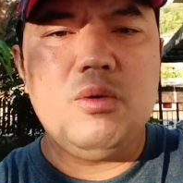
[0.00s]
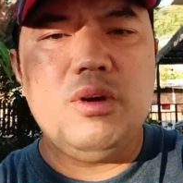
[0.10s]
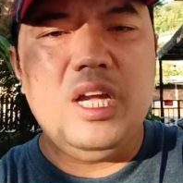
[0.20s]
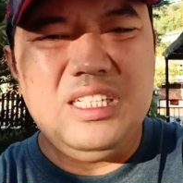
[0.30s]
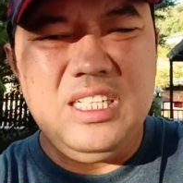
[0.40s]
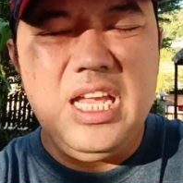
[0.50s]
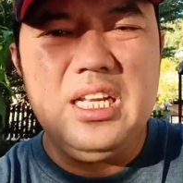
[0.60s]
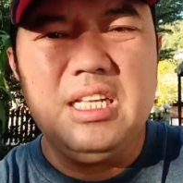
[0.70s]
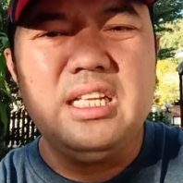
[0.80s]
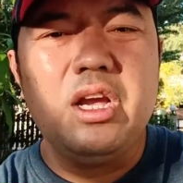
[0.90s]
So, and
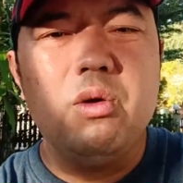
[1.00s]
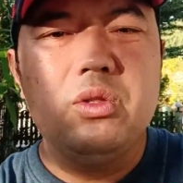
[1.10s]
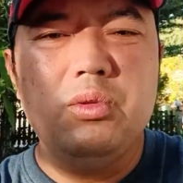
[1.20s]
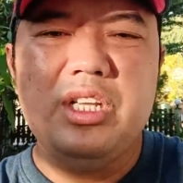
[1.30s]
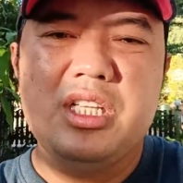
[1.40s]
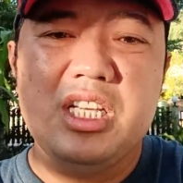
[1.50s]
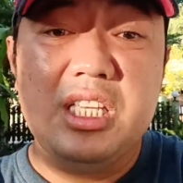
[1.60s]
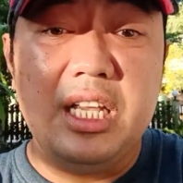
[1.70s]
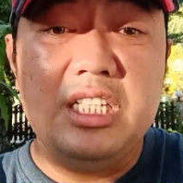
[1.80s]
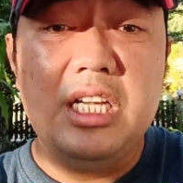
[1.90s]
then they go to the search
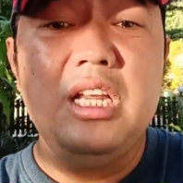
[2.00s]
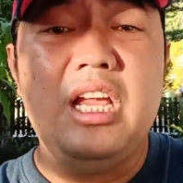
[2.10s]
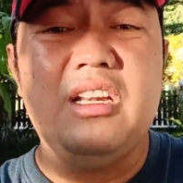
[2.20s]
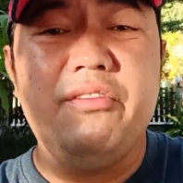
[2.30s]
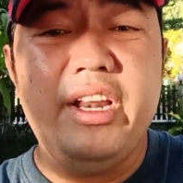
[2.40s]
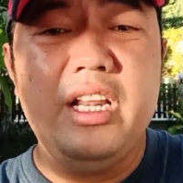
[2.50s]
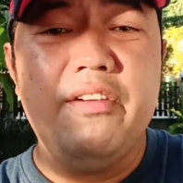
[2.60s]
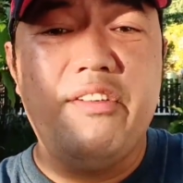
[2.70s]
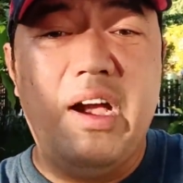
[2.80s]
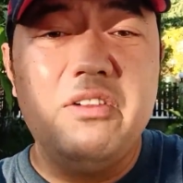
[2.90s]
engine, and when they
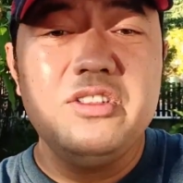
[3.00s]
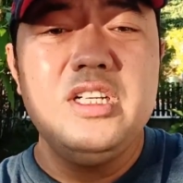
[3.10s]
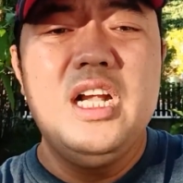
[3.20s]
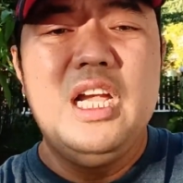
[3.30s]
found